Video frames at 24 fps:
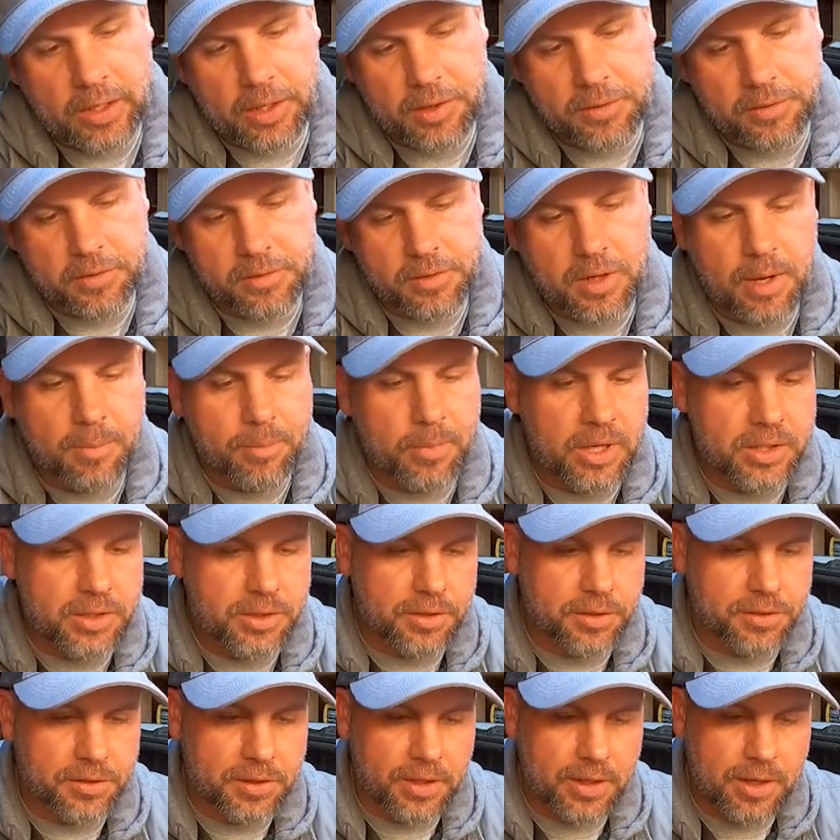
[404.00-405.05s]
guess there's not much
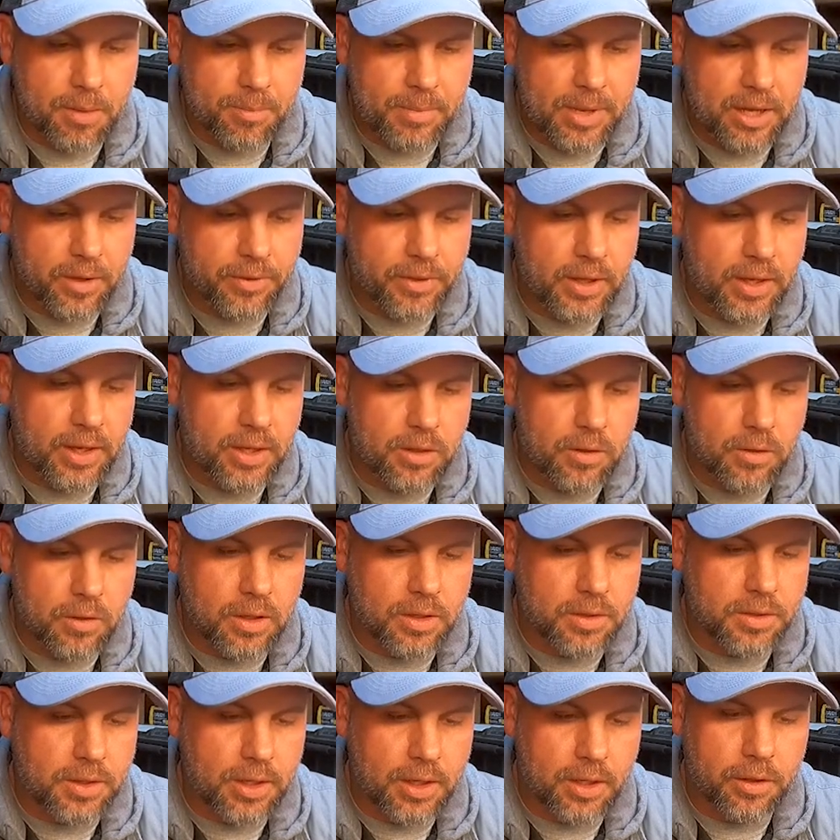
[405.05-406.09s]
to say about that. You
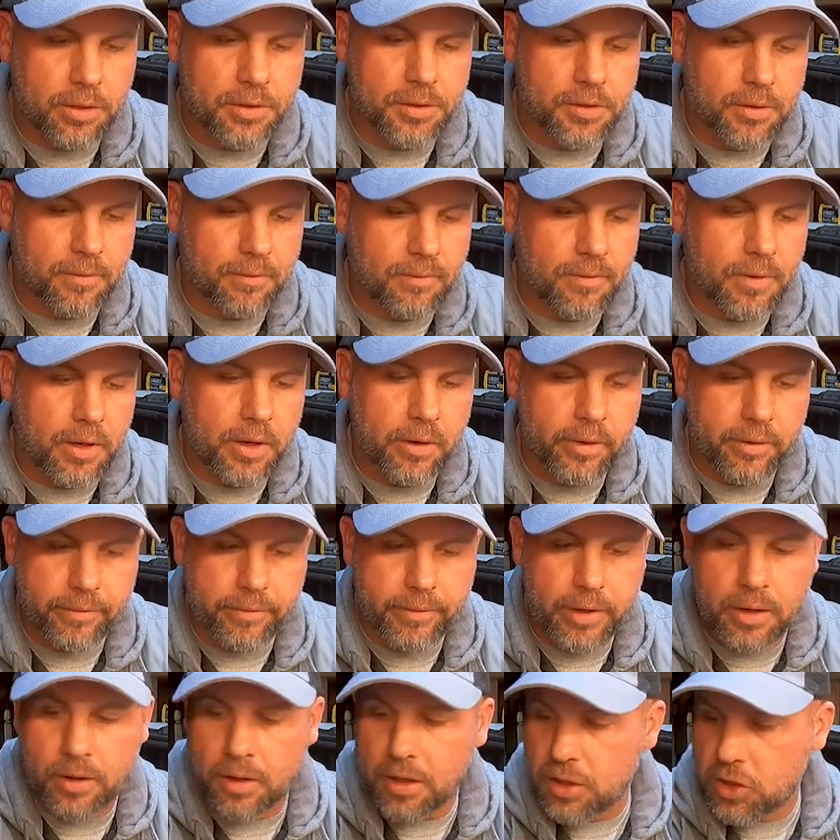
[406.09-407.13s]
can tell it's a very,
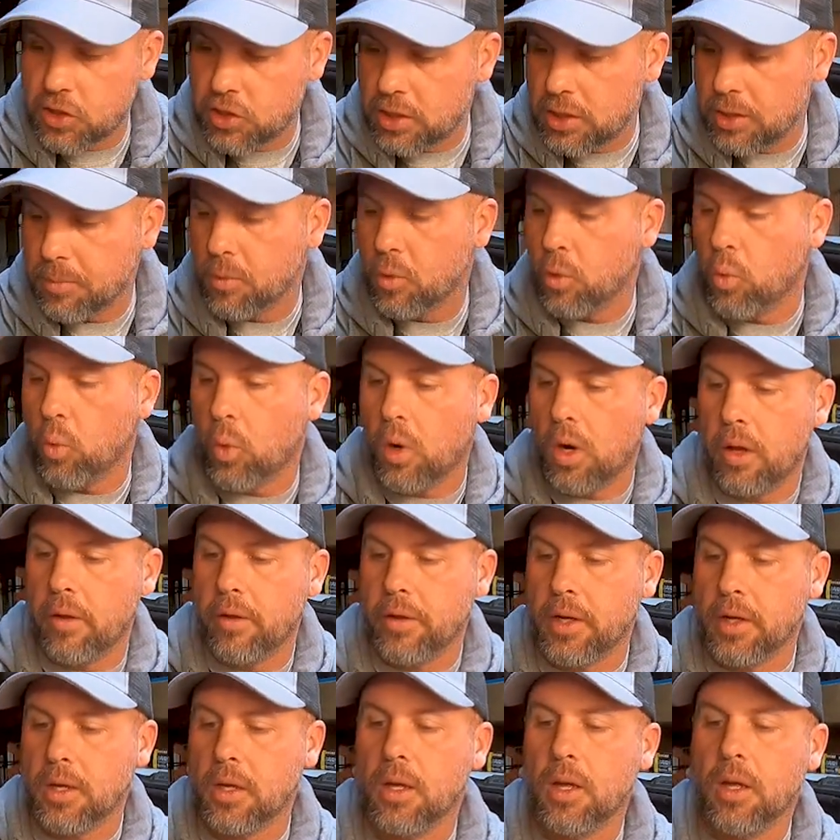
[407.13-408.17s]
very cheap
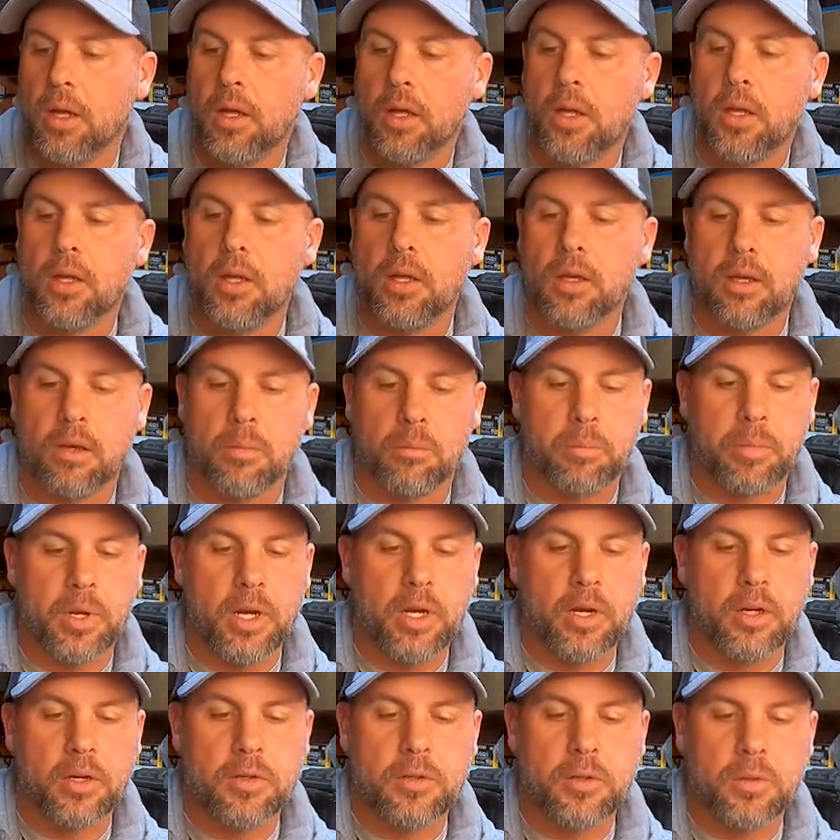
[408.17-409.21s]
quality
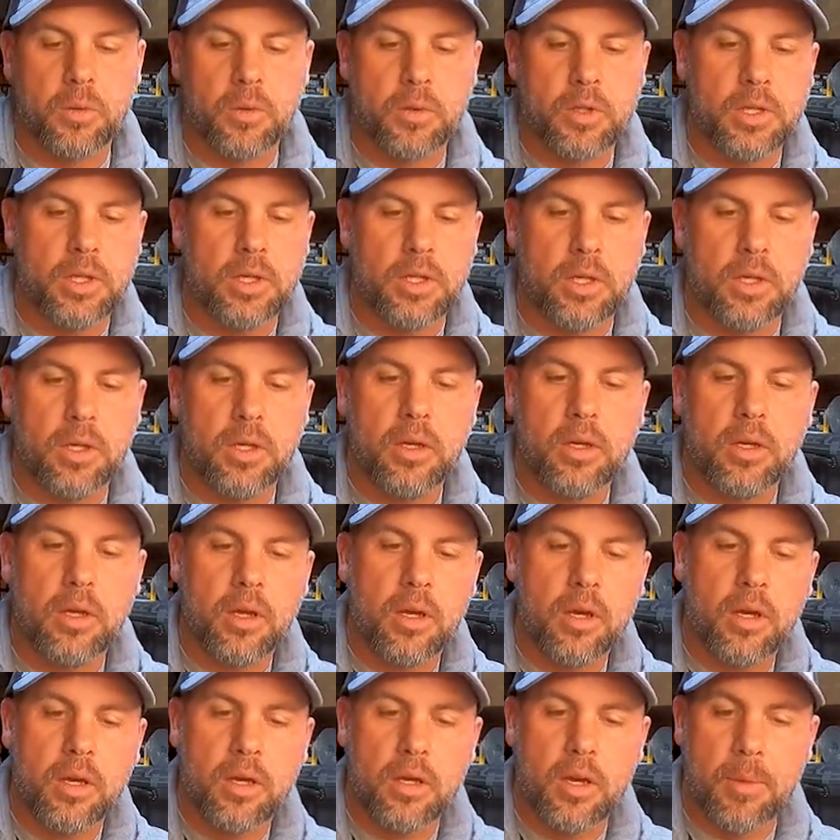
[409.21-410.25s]
compared to the
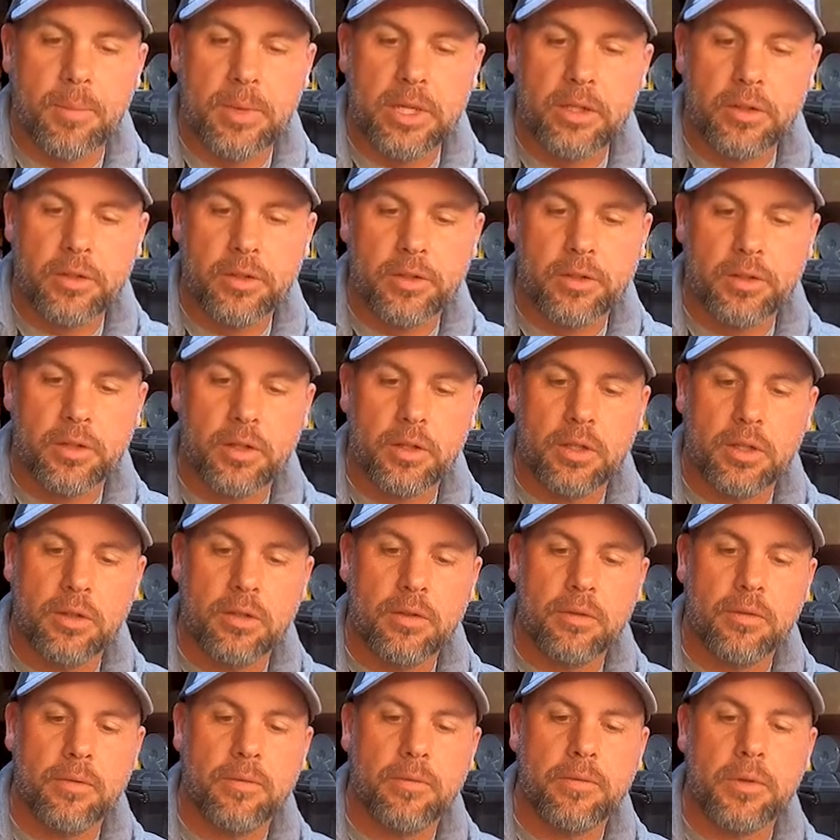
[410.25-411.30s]
Cummins
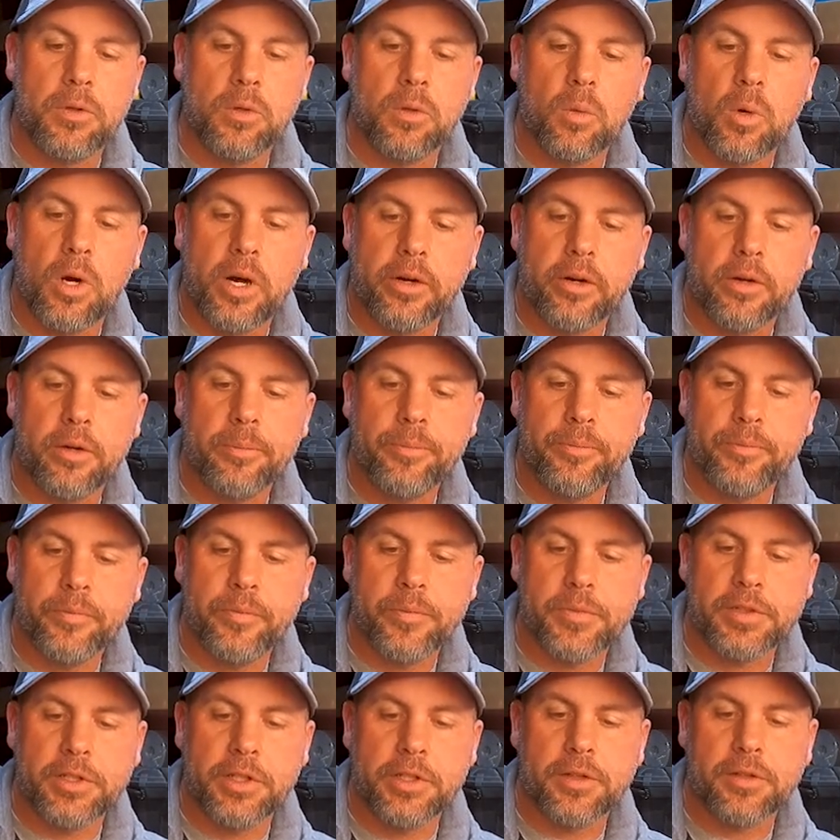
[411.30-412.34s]
fuel water
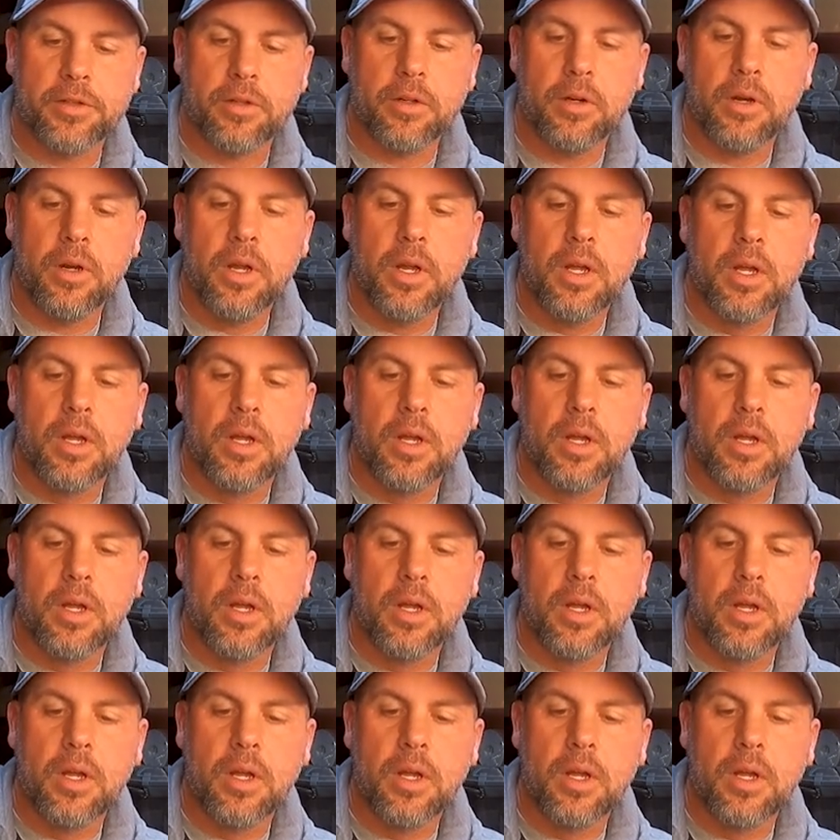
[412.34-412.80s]
sensor.